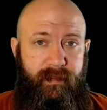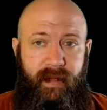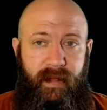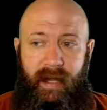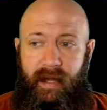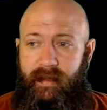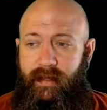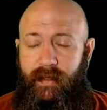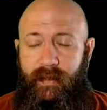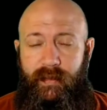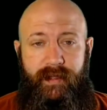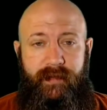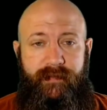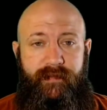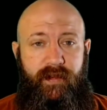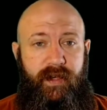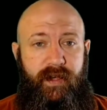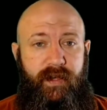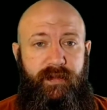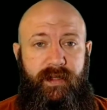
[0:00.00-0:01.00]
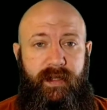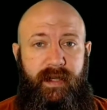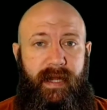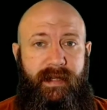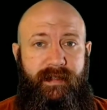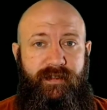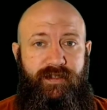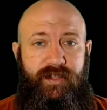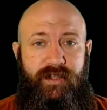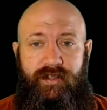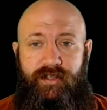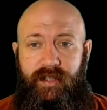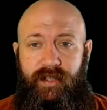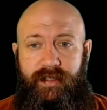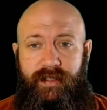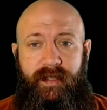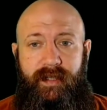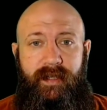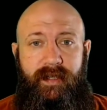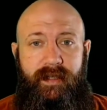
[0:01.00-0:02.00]
yeah, use it at
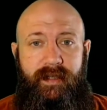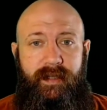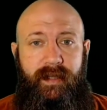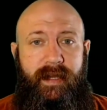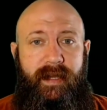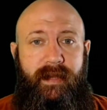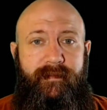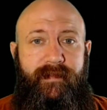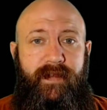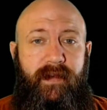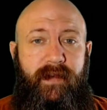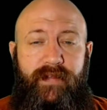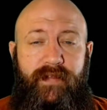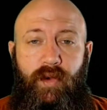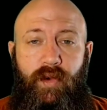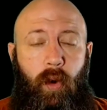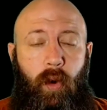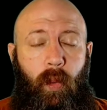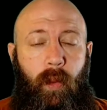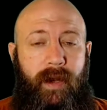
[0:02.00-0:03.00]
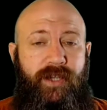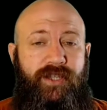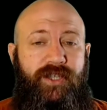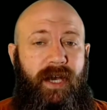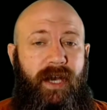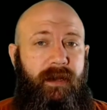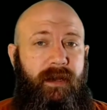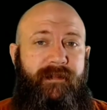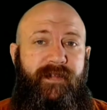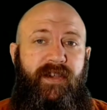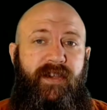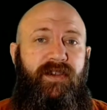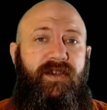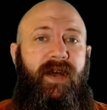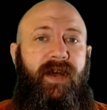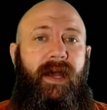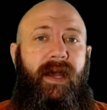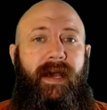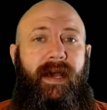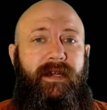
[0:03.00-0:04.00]
just to, like, if you don't want a child, if you're
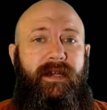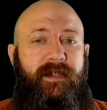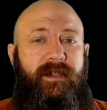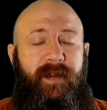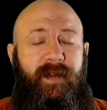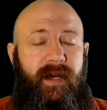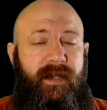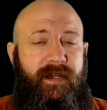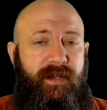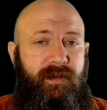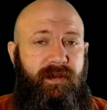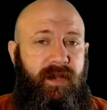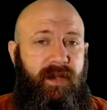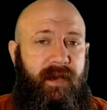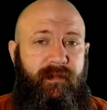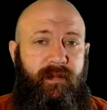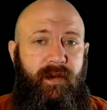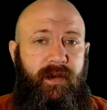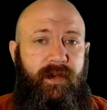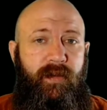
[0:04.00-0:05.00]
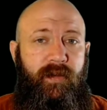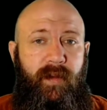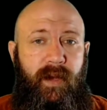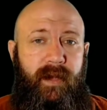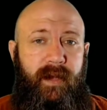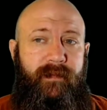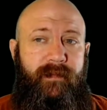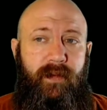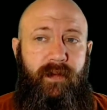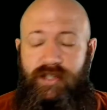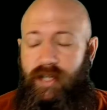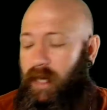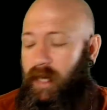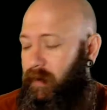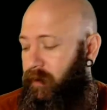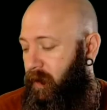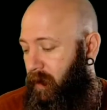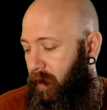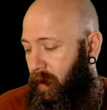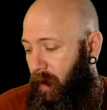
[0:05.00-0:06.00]
not at a spot in your life where you're ready for a child,